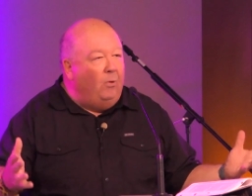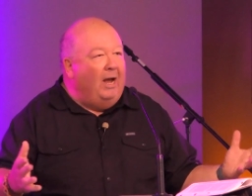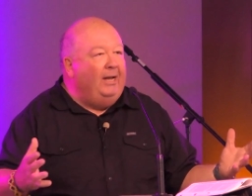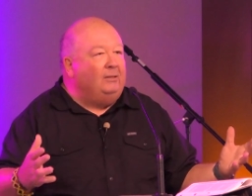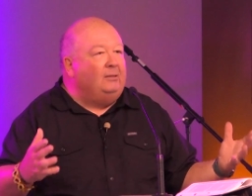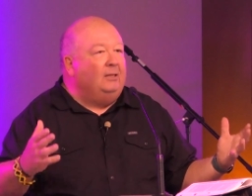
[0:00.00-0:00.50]

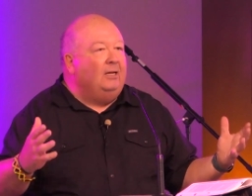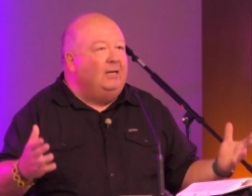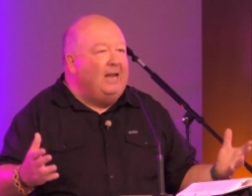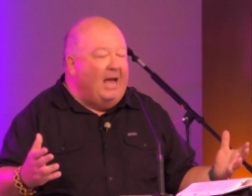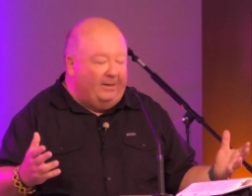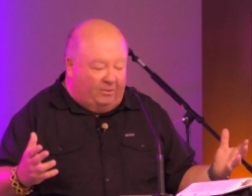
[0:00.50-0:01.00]
ways to
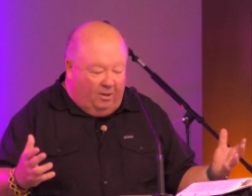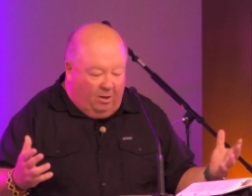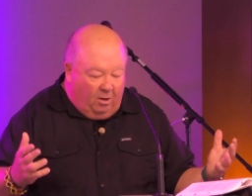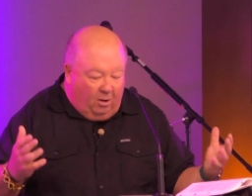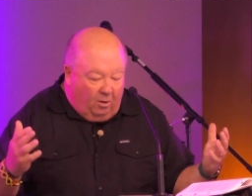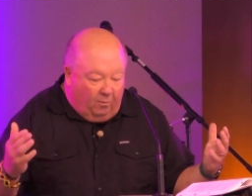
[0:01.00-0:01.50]
connect
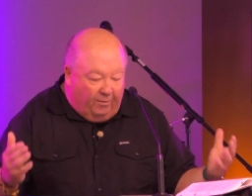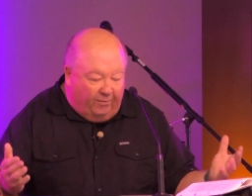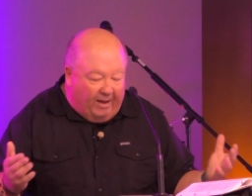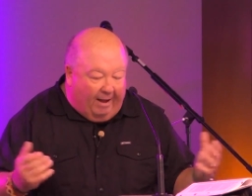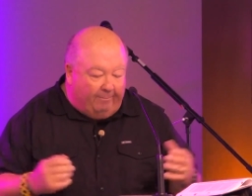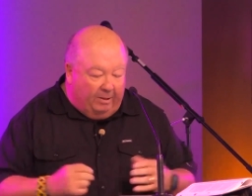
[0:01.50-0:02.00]
with
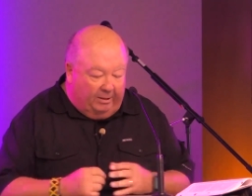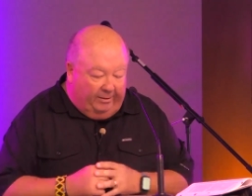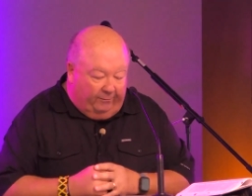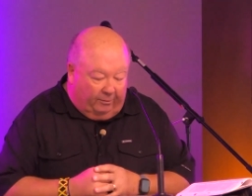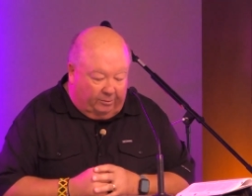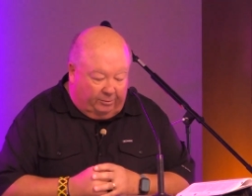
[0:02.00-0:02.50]
non
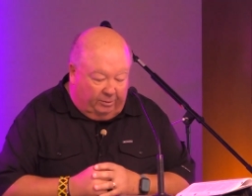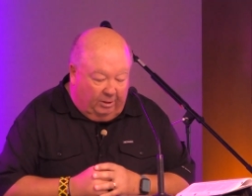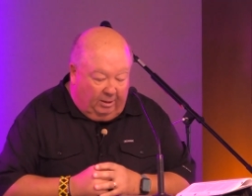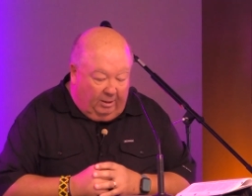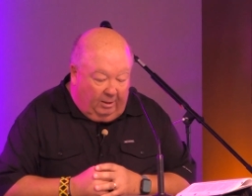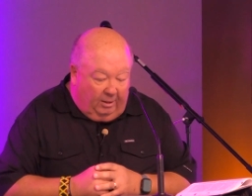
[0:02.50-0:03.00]
believers.
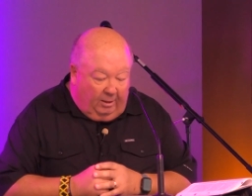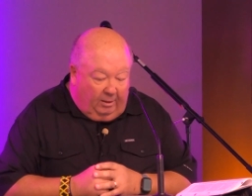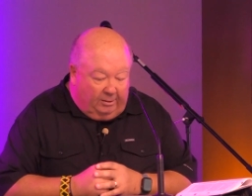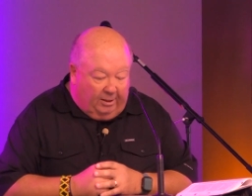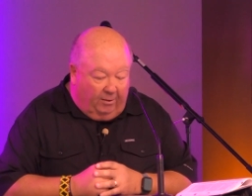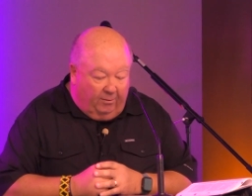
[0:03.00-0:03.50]

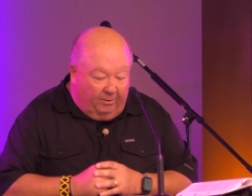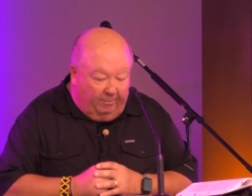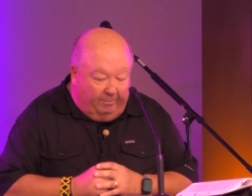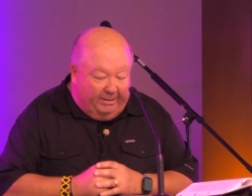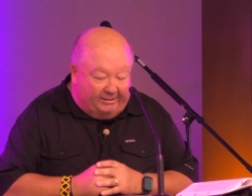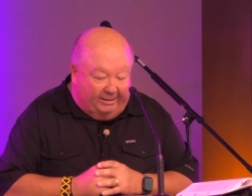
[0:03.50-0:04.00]
So,
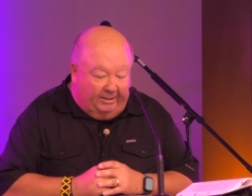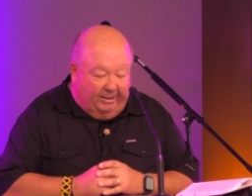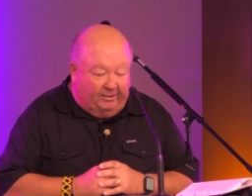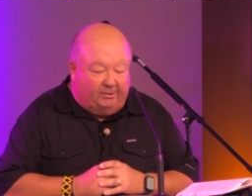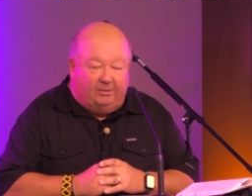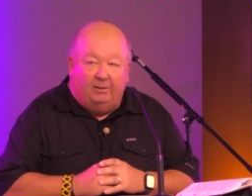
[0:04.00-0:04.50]

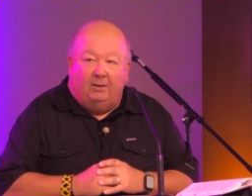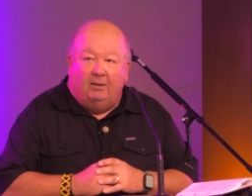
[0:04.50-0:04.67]
busyness,